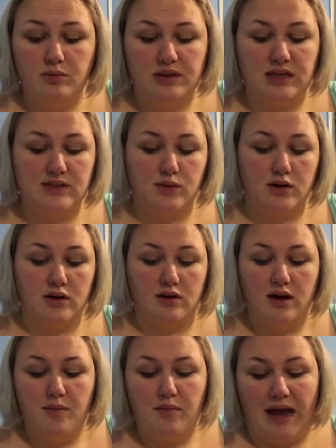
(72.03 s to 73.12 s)
but these were
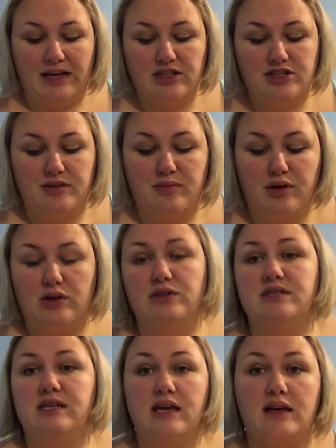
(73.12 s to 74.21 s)
packaged in Pearl
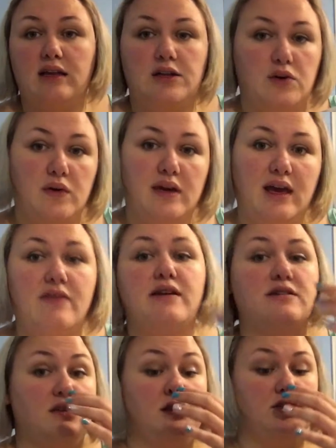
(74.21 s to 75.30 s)
City, Illinois, and they're
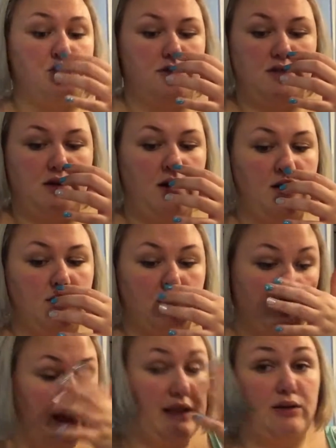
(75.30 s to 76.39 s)
delicious. They're
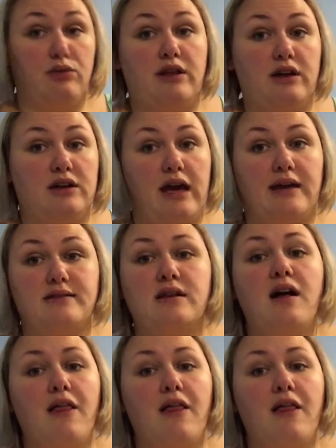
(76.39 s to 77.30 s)
really, really good eggs.